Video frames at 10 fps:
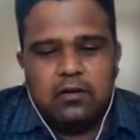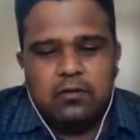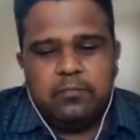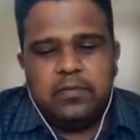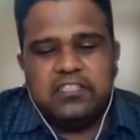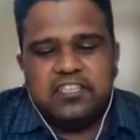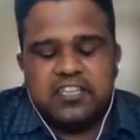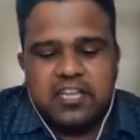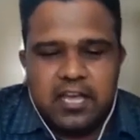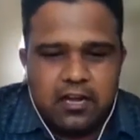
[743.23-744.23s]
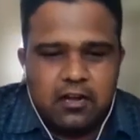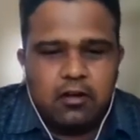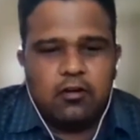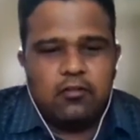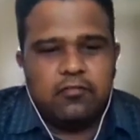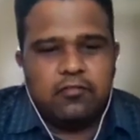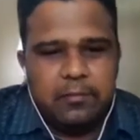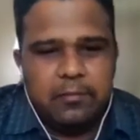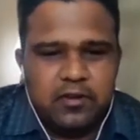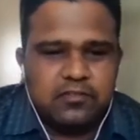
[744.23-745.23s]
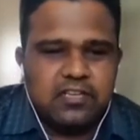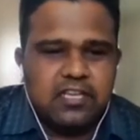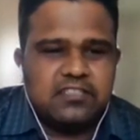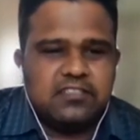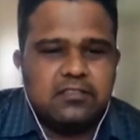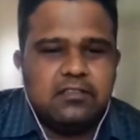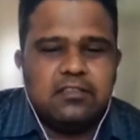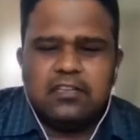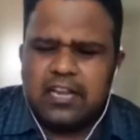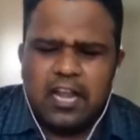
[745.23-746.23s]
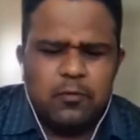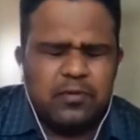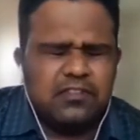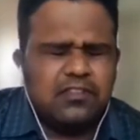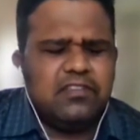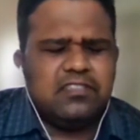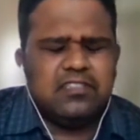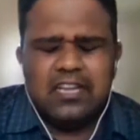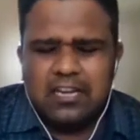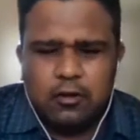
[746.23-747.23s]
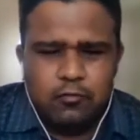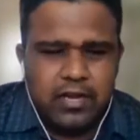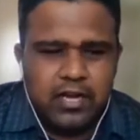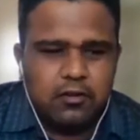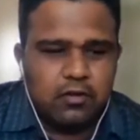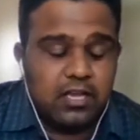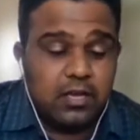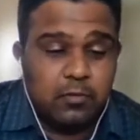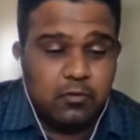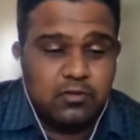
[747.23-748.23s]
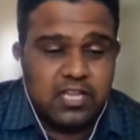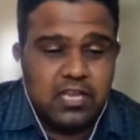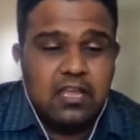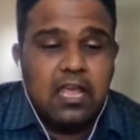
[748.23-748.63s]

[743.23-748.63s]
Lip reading: PGT era of embryo selection, cryopreservation, and now we are talking about the